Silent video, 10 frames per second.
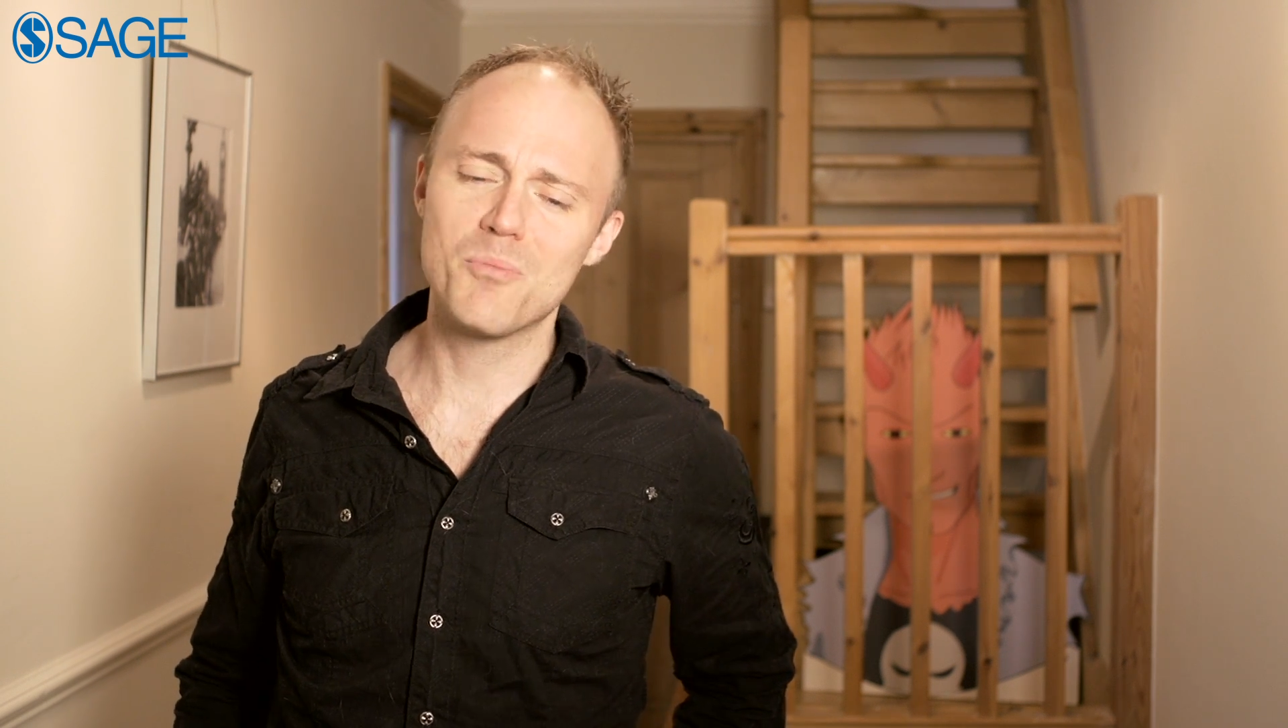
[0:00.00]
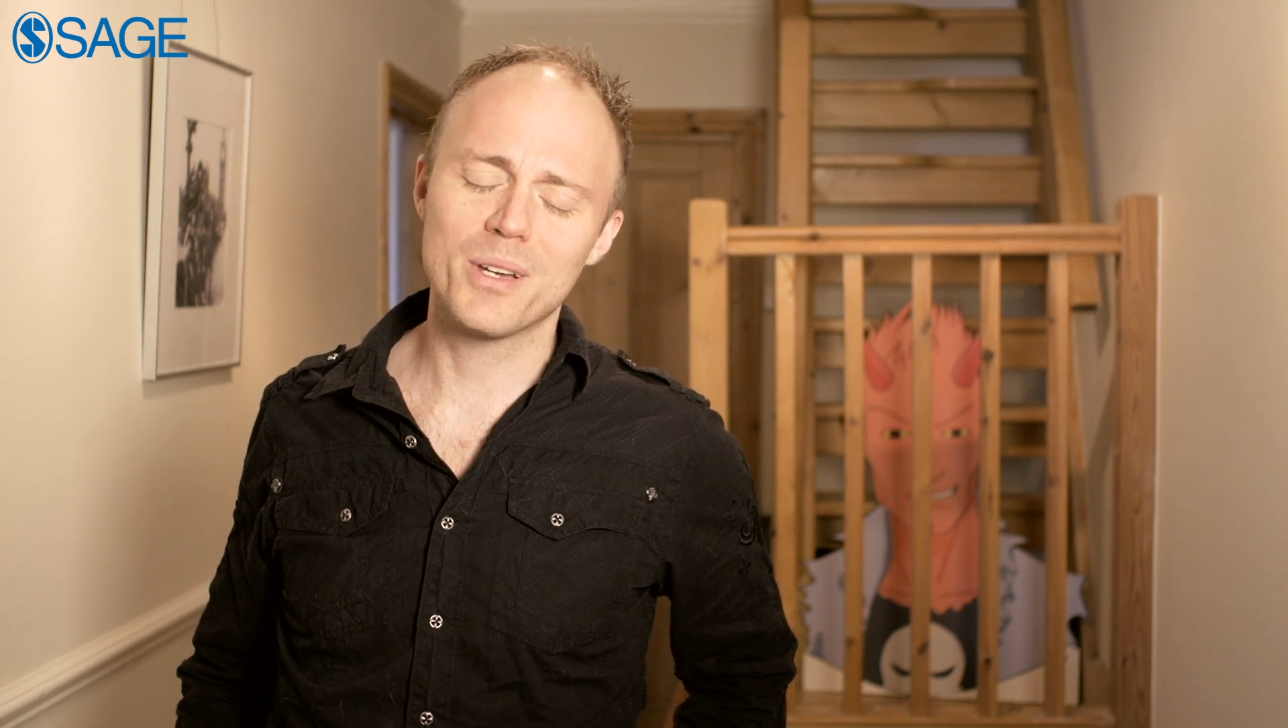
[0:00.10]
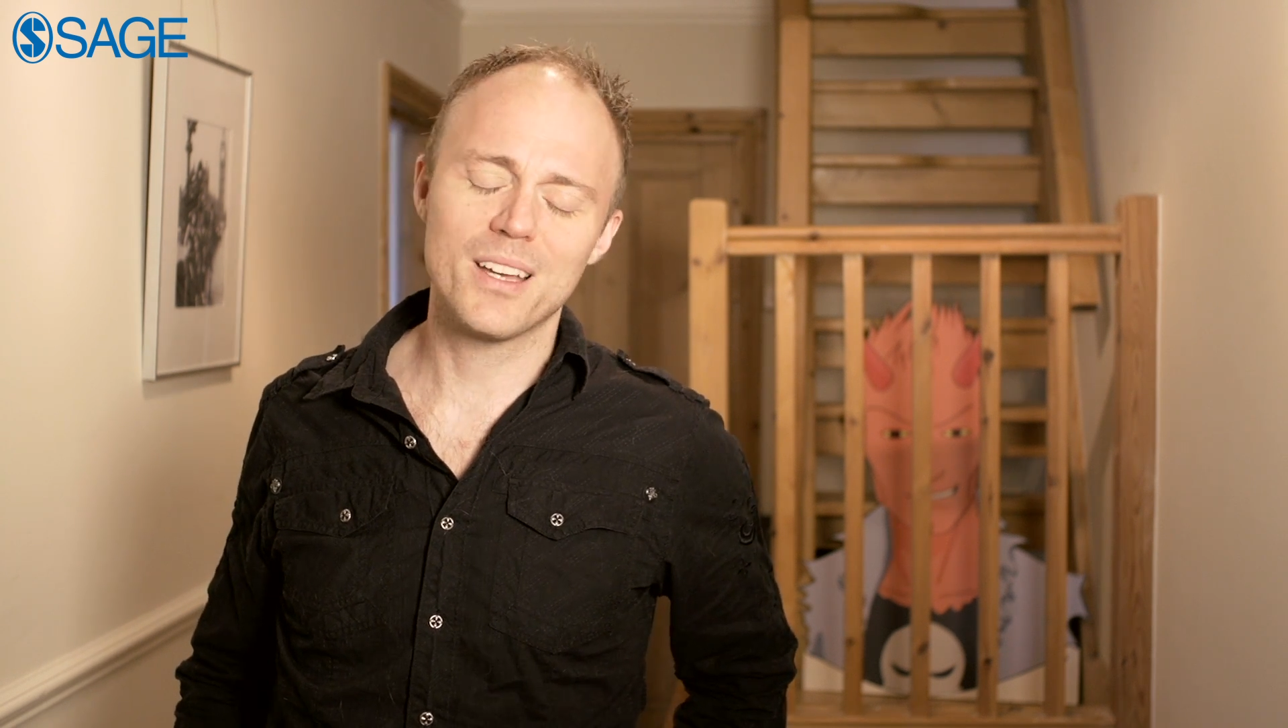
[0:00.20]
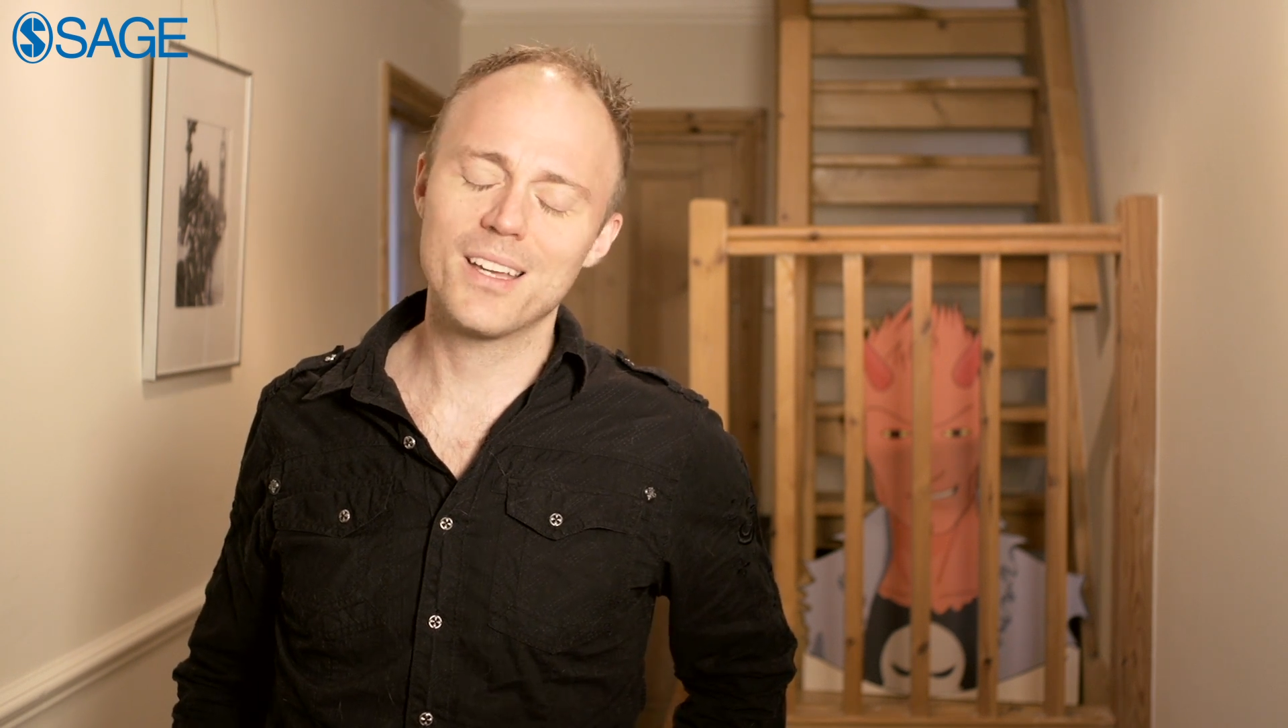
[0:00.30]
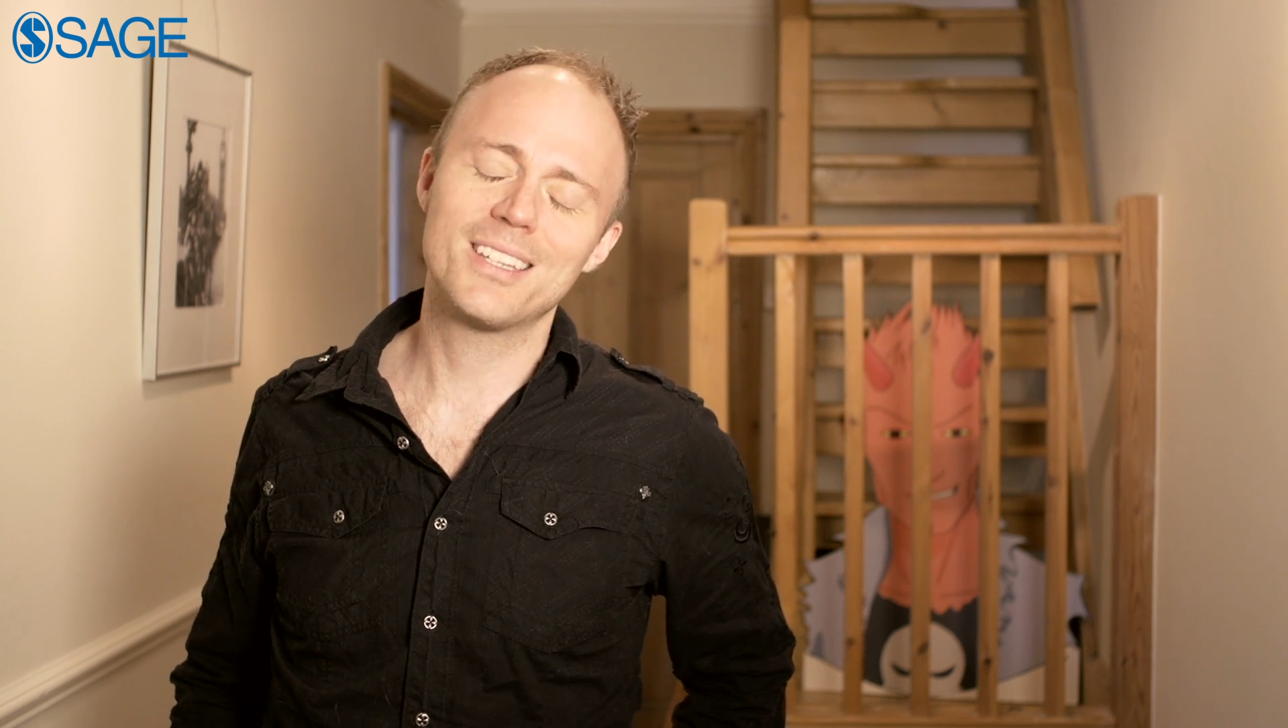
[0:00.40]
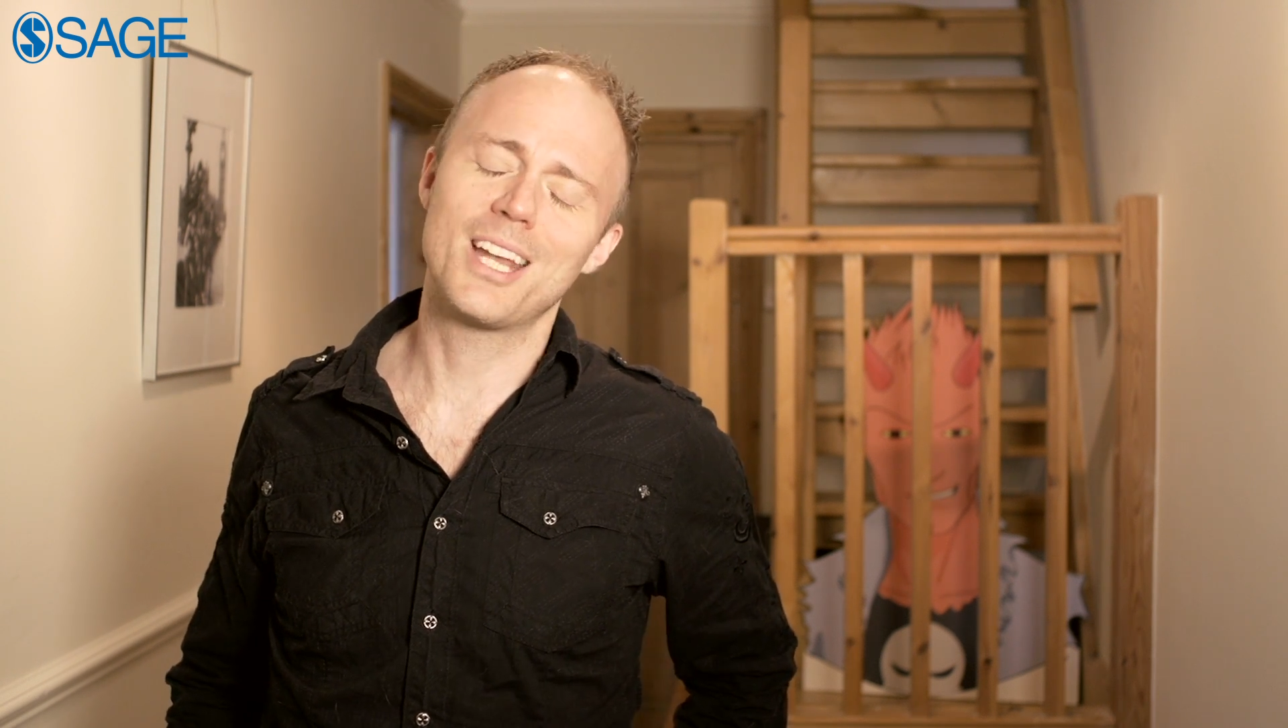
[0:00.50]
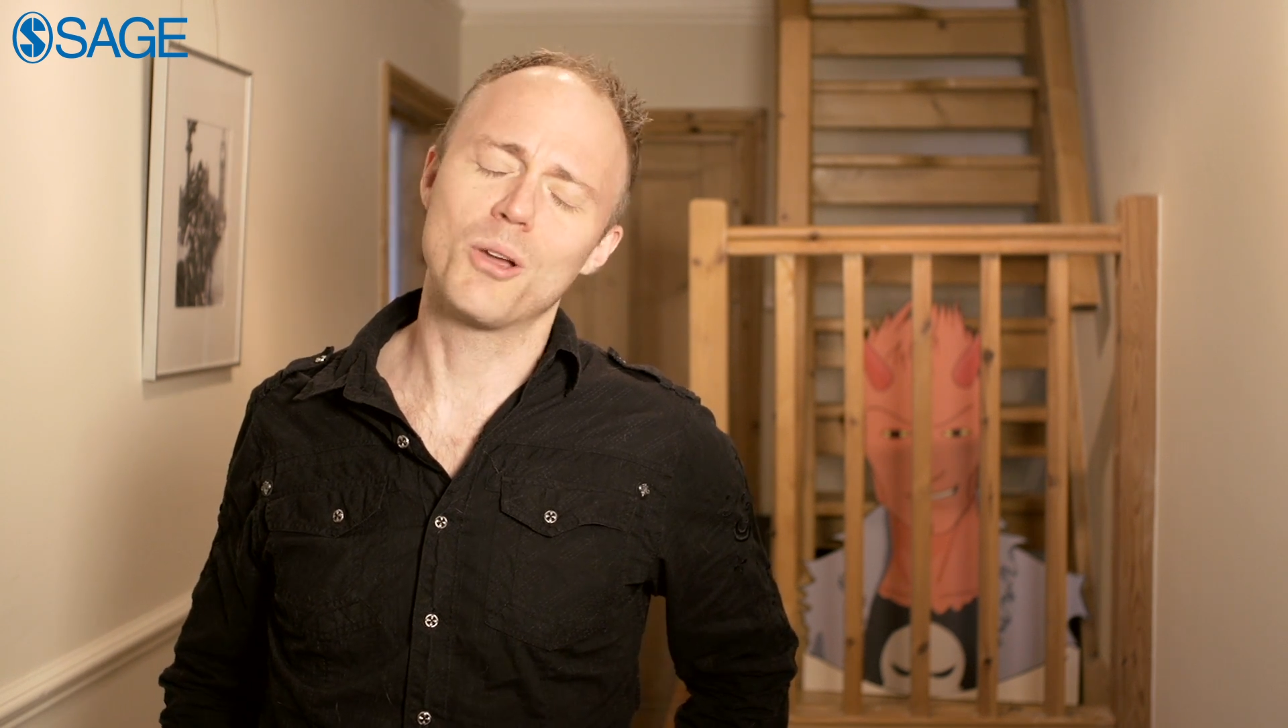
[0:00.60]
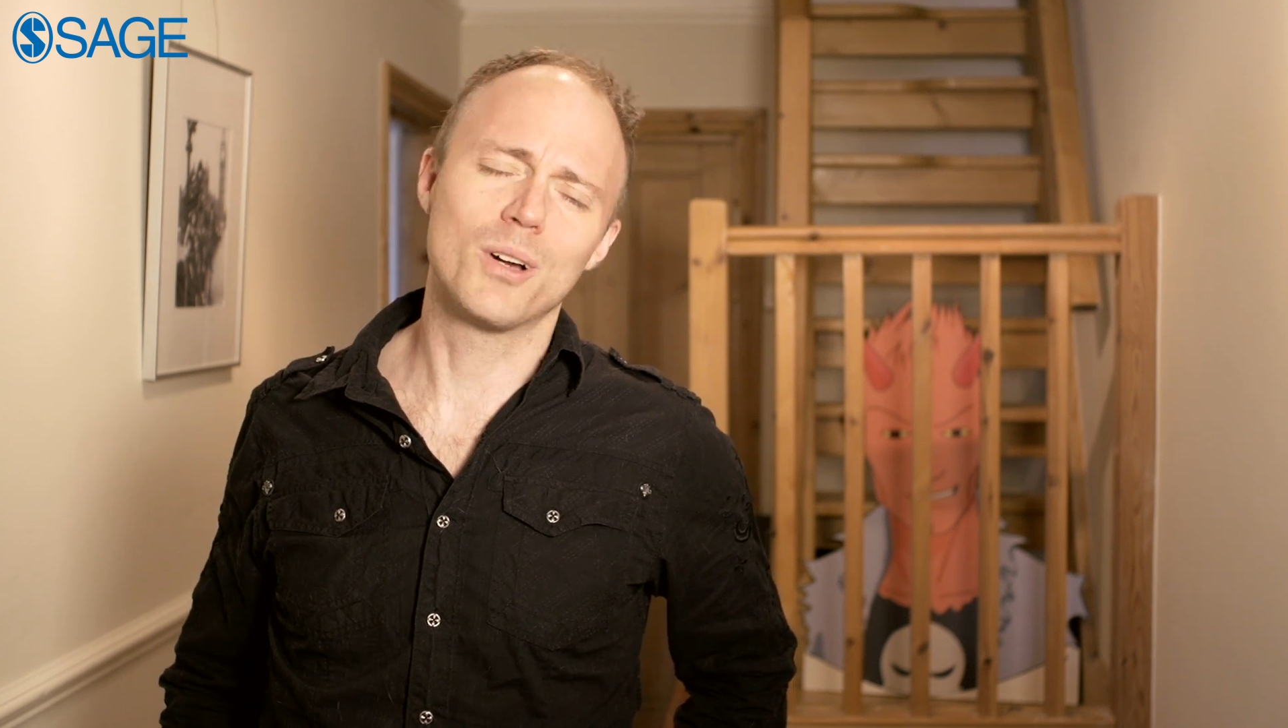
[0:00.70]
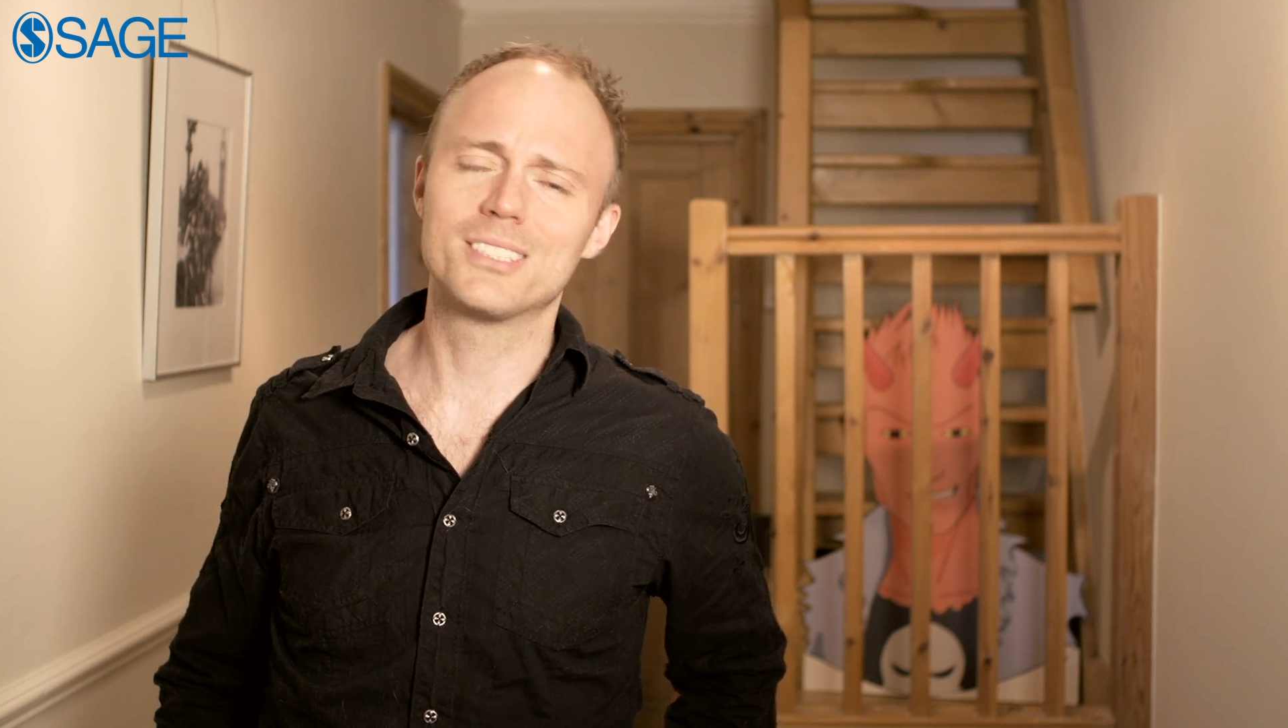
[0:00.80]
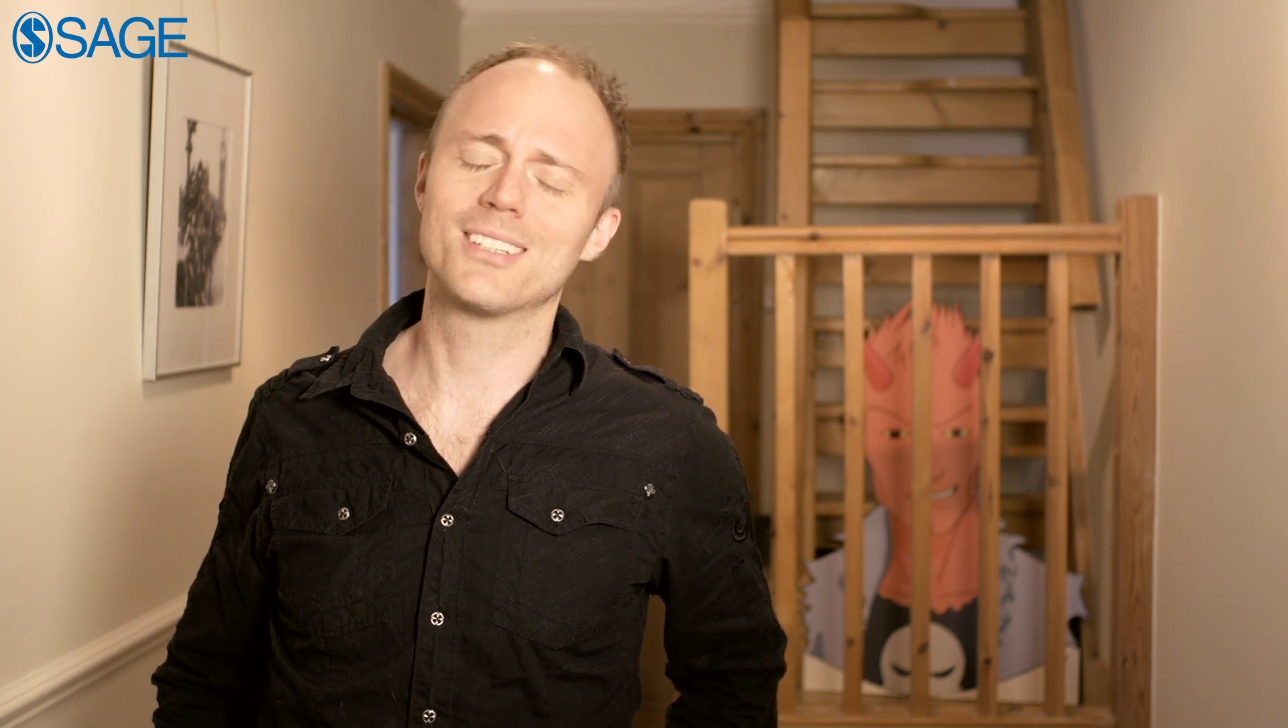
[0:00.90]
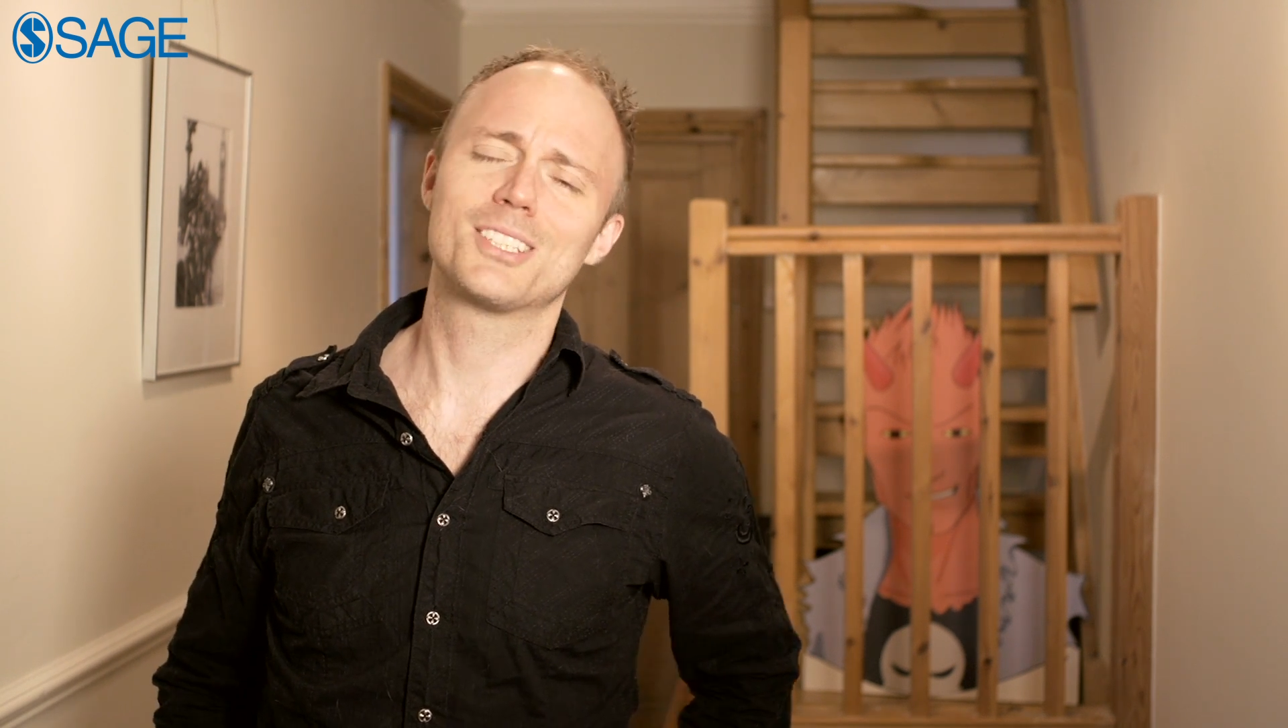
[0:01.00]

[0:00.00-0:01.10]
but I